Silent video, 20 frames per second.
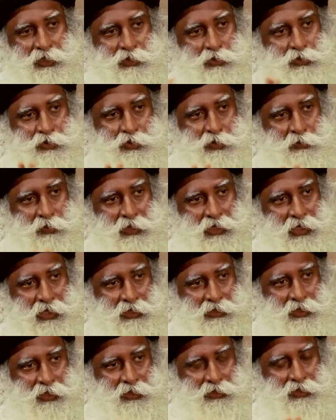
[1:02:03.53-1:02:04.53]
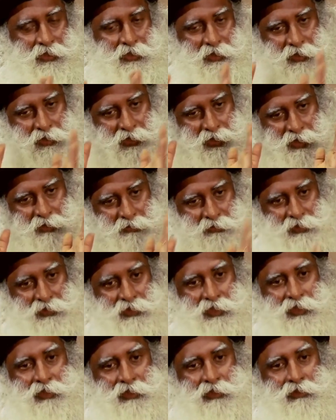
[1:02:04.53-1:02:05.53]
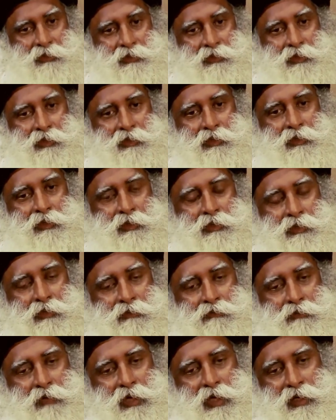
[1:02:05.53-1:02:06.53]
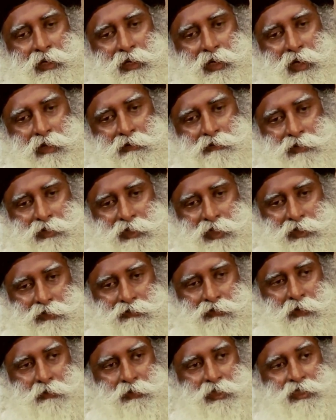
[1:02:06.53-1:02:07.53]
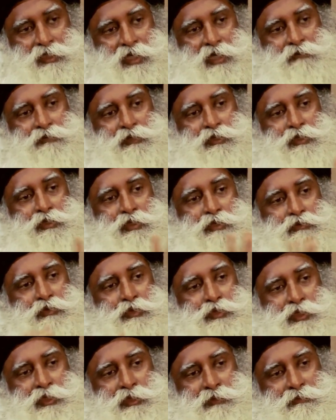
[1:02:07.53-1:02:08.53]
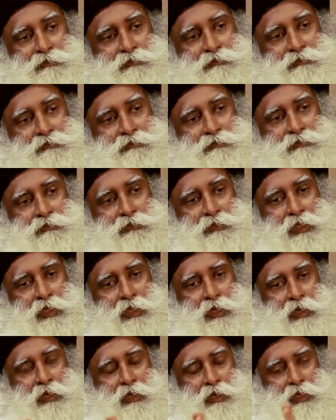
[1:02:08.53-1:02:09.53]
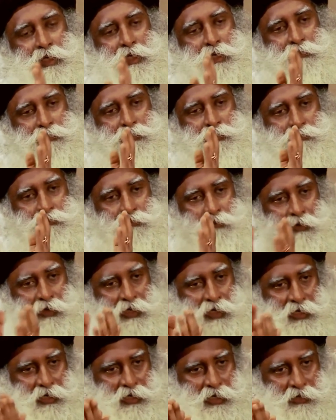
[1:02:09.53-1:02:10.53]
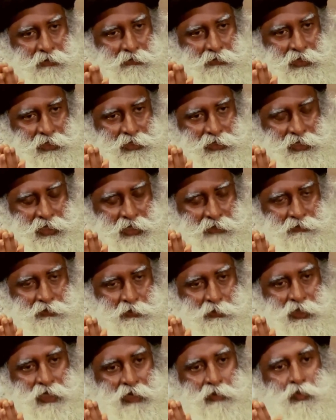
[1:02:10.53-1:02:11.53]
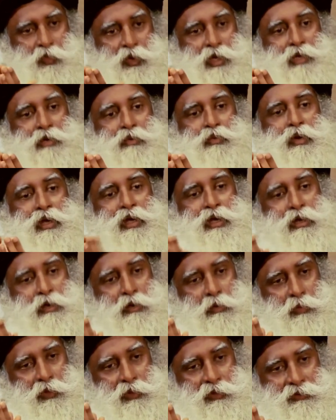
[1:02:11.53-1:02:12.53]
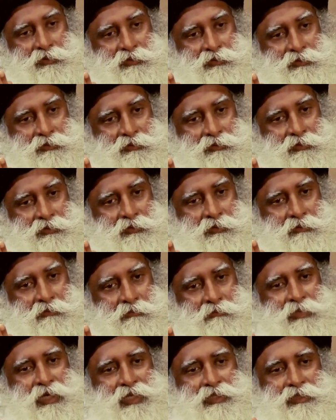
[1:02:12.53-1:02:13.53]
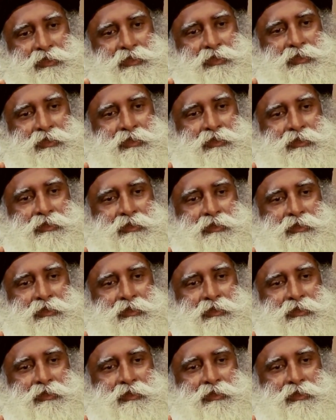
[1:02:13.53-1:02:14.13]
saying you should be like that. I'm saying, where love transformed itself into devotion. If you fall in love itself, you become very vulnerable, but